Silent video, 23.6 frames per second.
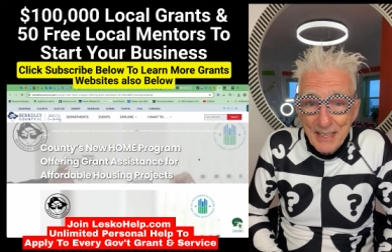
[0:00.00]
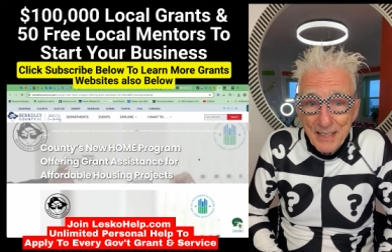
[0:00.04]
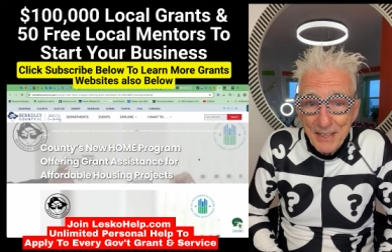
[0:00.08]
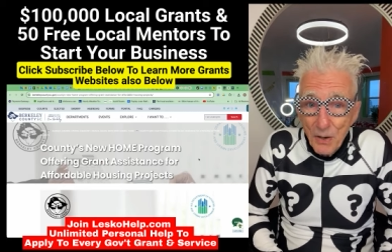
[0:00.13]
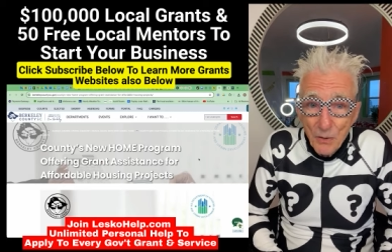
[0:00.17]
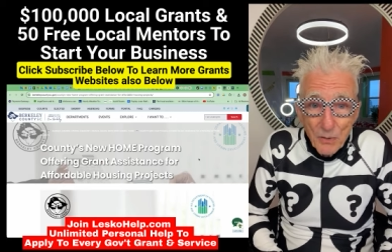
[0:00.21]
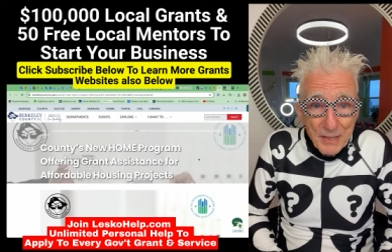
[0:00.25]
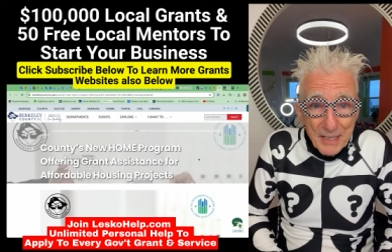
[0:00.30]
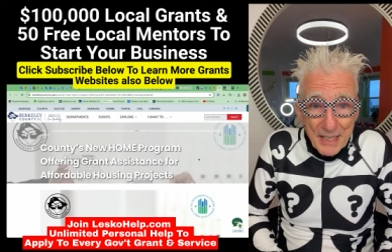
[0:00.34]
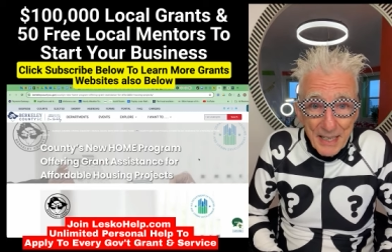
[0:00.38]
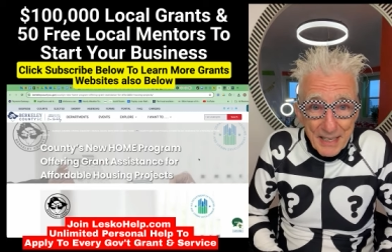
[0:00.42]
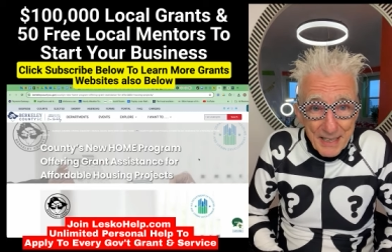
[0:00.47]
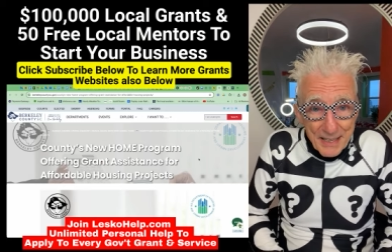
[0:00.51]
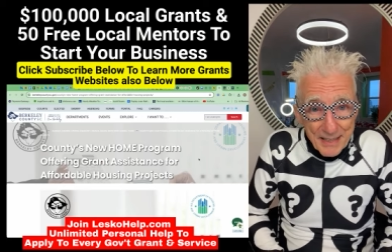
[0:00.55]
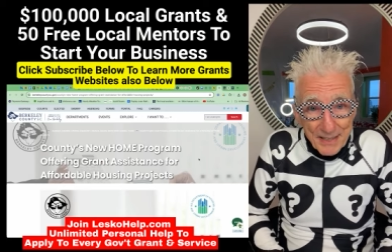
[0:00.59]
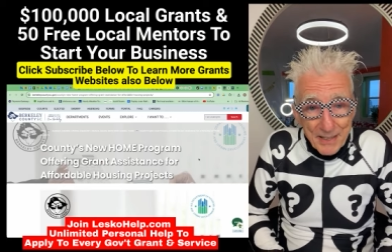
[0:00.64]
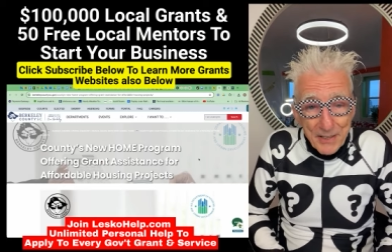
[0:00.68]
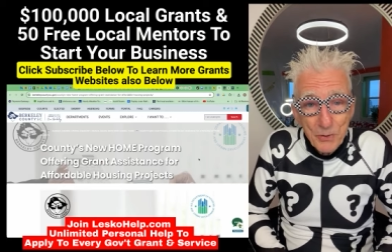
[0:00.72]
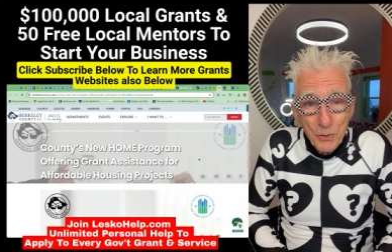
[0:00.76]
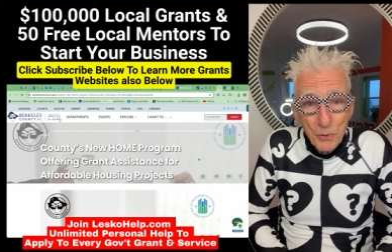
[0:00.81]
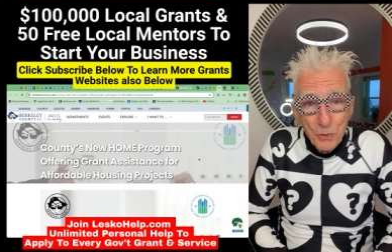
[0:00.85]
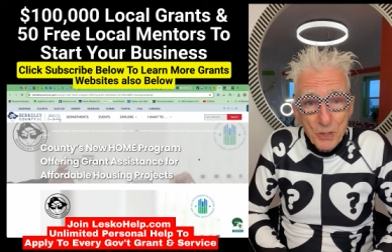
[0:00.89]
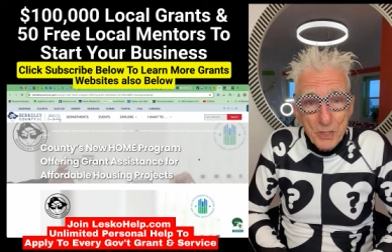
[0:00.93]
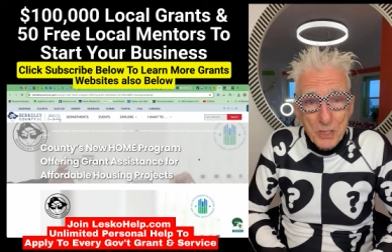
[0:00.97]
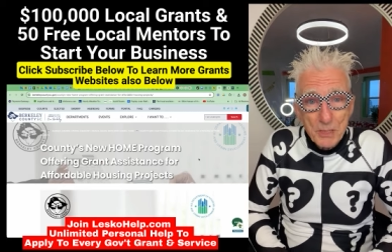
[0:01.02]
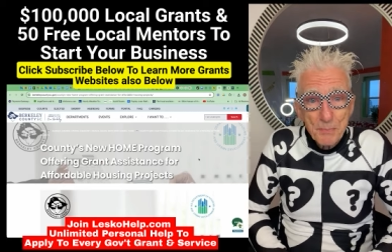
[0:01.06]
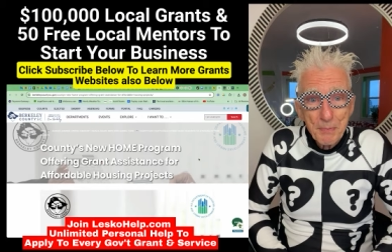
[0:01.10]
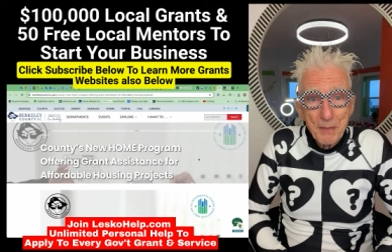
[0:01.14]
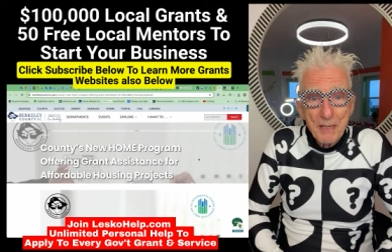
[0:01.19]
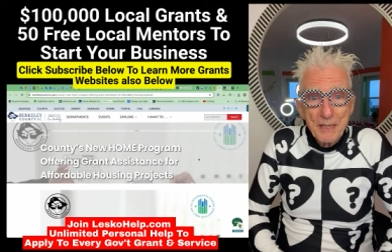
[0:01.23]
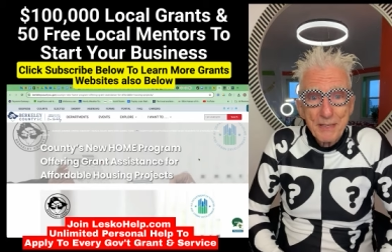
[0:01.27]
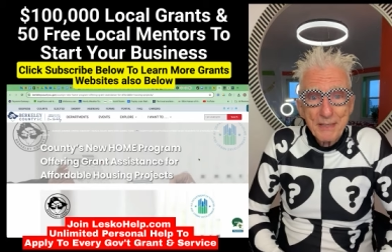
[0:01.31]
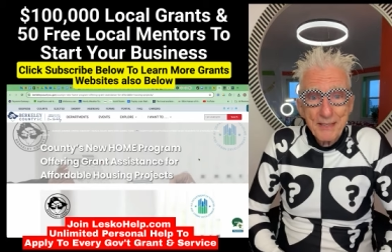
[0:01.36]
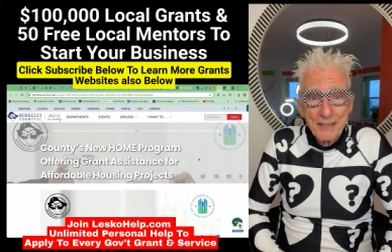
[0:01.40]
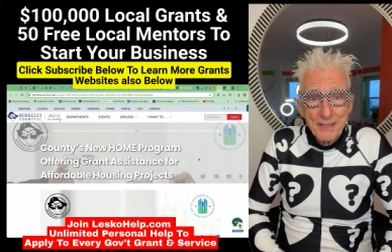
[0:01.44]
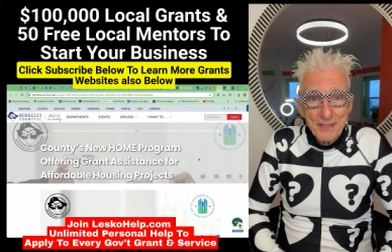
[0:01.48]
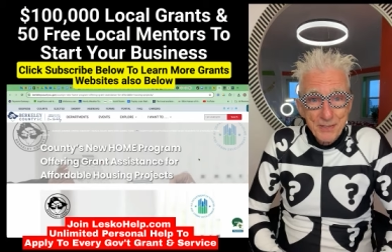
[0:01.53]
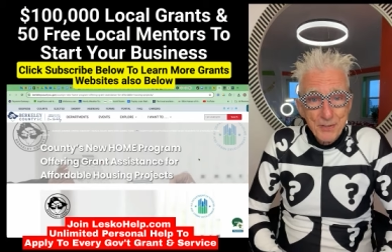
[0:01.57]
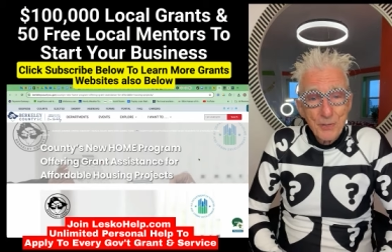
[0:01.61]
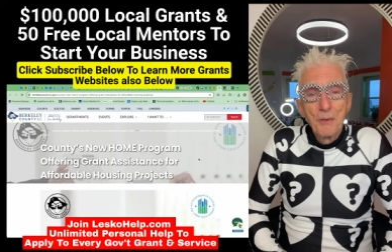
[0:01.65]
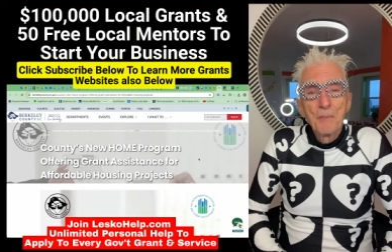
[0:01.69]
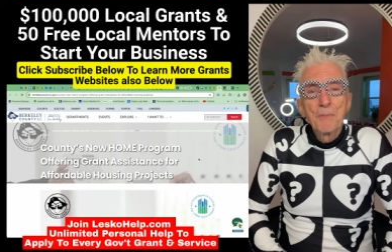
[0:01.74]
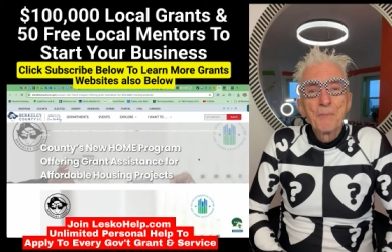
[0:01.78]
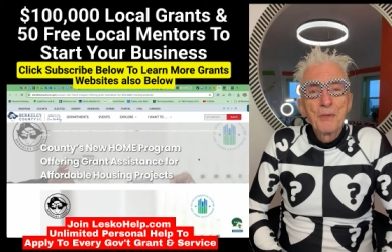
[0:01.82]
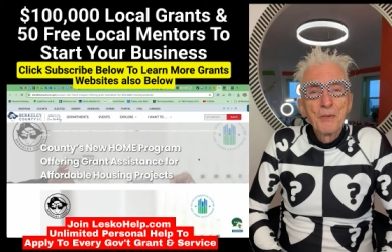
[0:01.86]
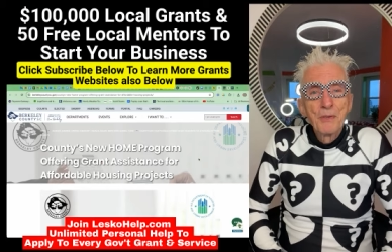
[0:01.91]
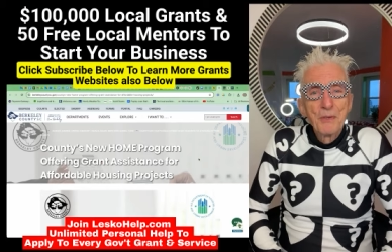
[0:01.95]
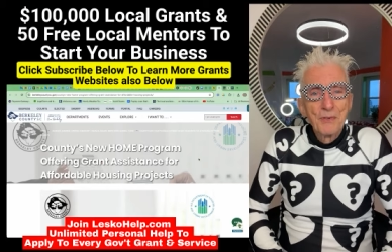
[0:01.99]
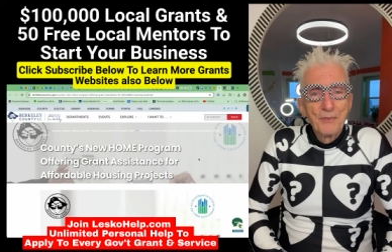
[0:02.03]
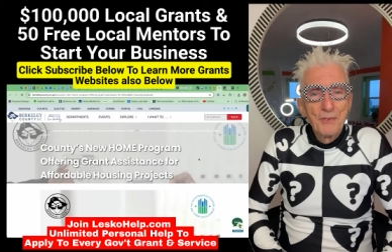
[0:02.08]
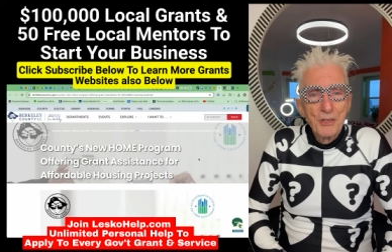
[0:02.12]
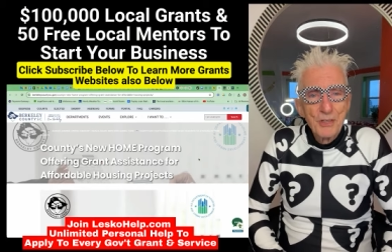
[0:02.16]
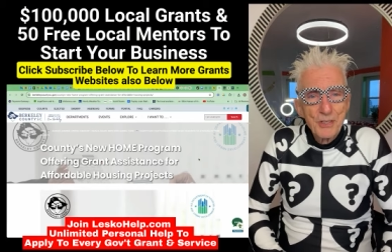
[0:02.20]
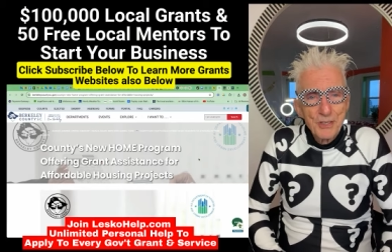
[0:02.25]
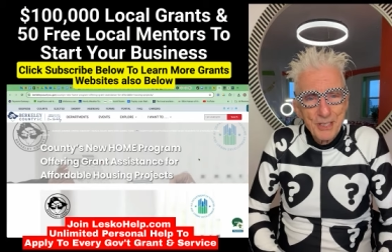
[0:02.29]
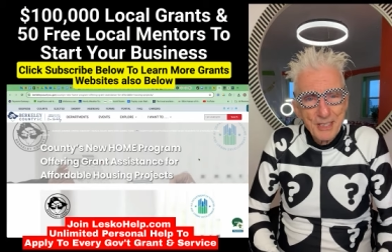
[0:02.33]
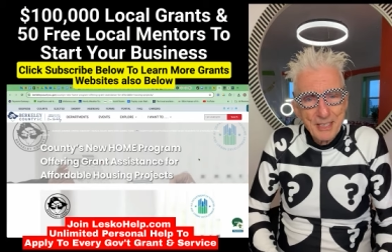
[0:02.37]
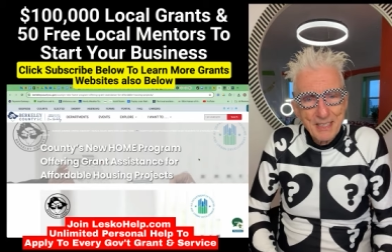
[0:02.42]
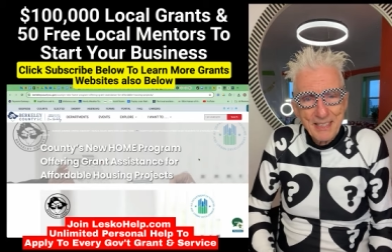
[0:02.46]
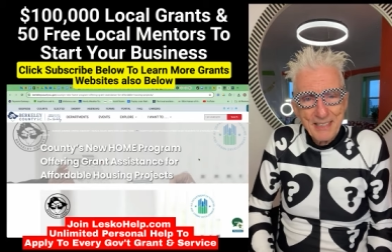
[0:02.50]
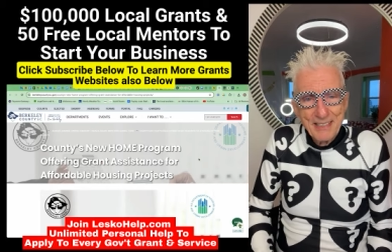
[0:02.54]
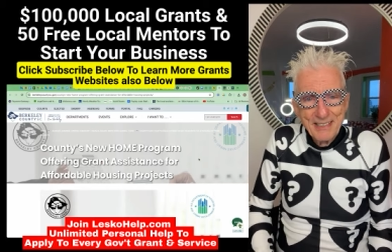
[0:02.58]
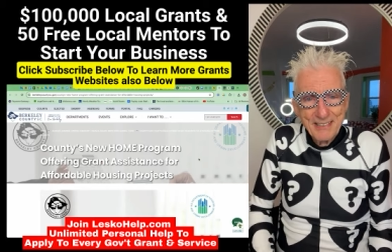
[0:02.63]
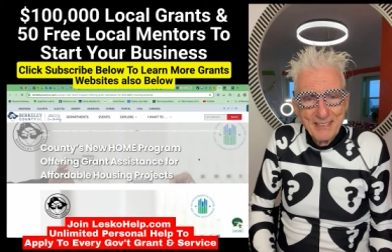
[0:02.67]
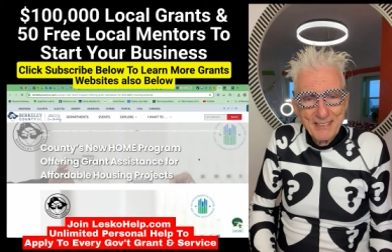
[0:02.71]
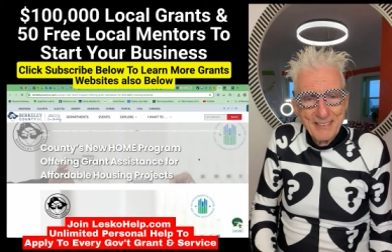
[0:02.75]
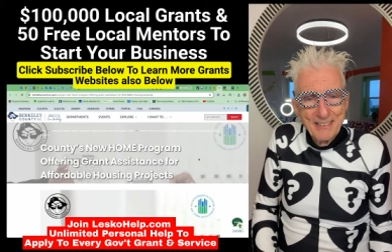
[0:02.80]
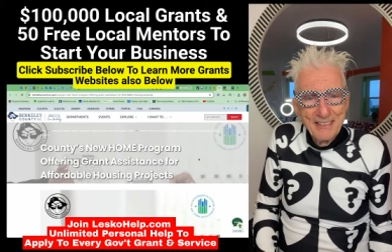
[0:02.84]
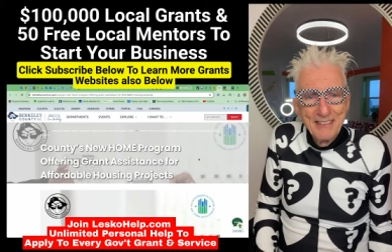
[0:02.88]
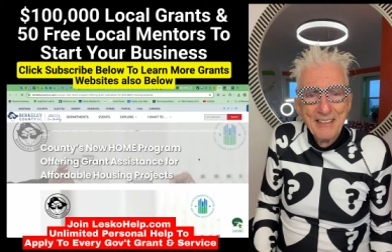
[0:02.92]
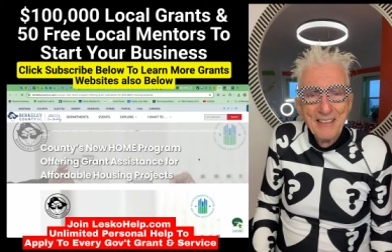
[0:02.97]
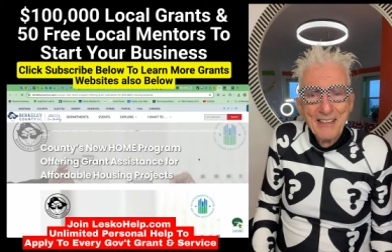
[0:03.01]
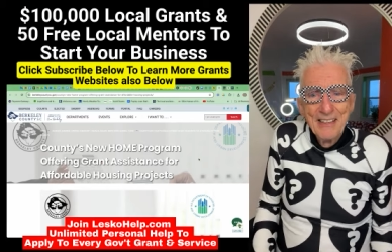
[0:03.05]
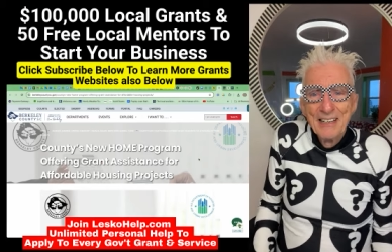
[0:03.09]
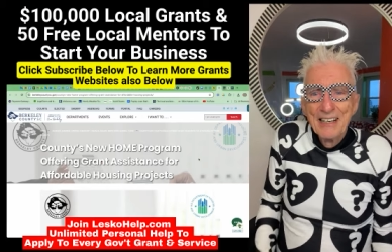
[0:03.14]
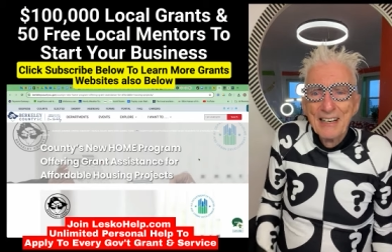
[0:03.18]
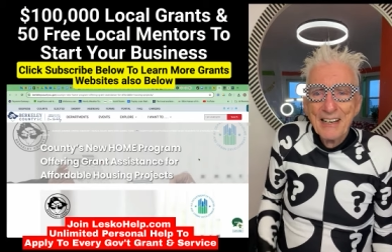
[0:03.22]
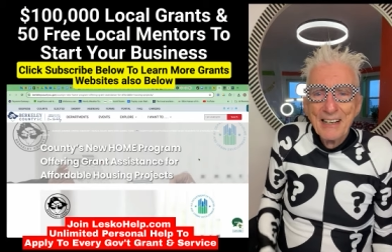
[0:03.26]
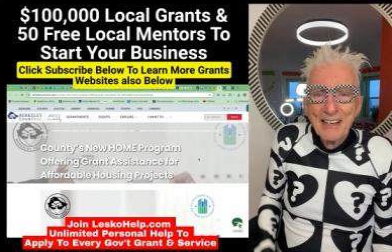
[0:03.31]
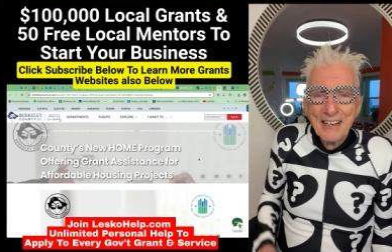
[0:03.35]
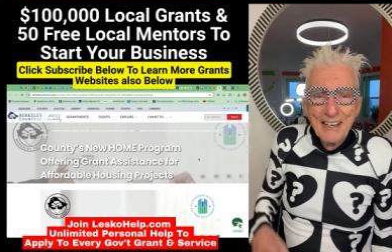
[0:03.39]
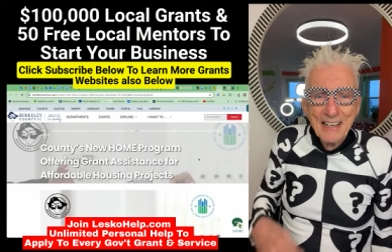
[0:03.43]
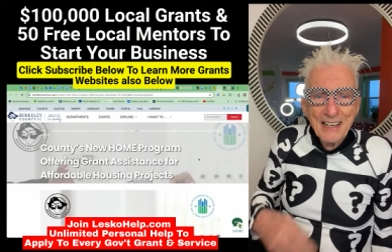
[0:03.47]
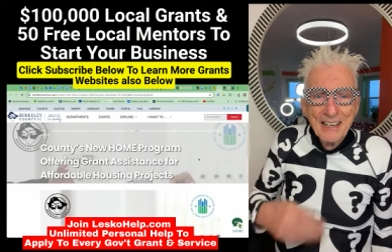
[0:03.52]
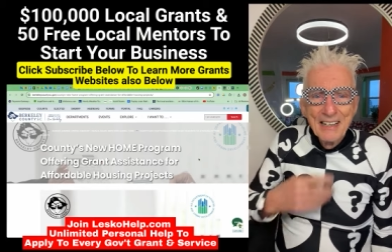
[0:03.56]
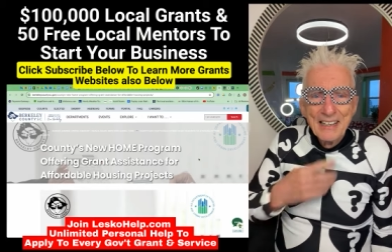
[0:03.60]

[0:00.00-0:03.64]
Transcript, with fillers: Don't take a course by the Trump University or uh,